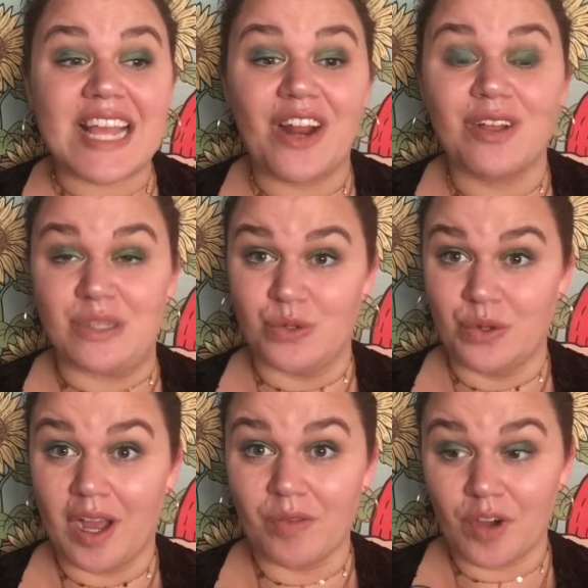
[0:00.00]
and also
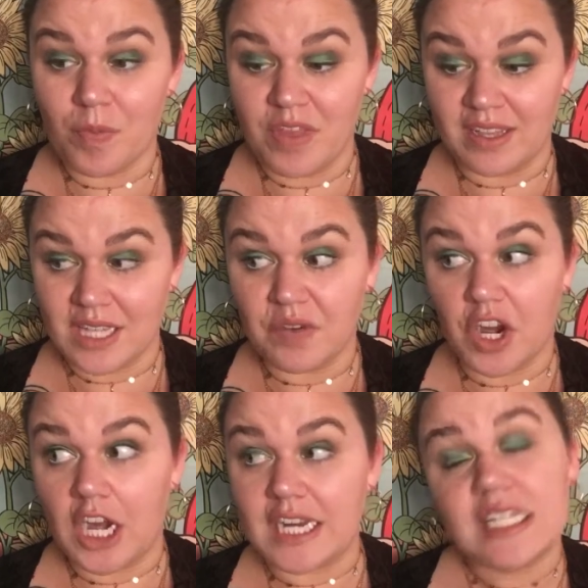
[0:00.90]
to cover up things they've
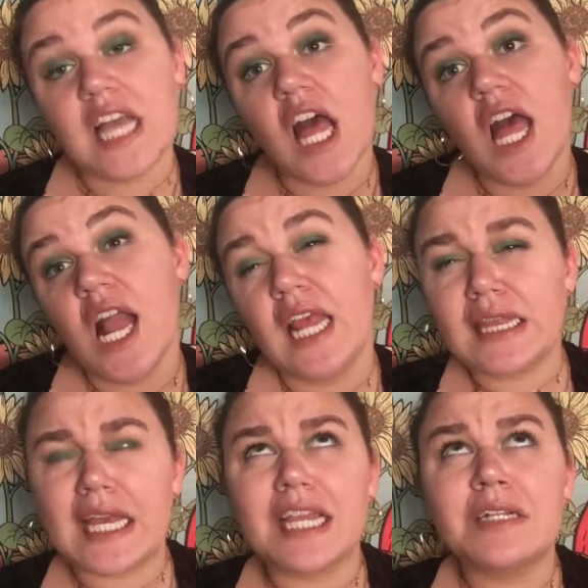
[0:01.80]
already done.
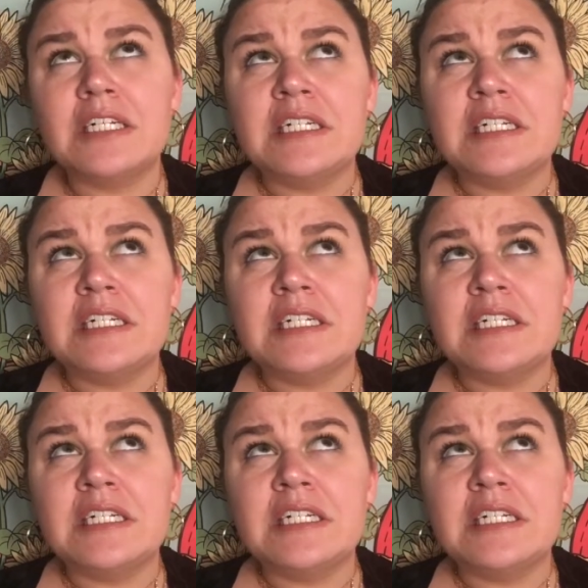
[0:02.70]
And I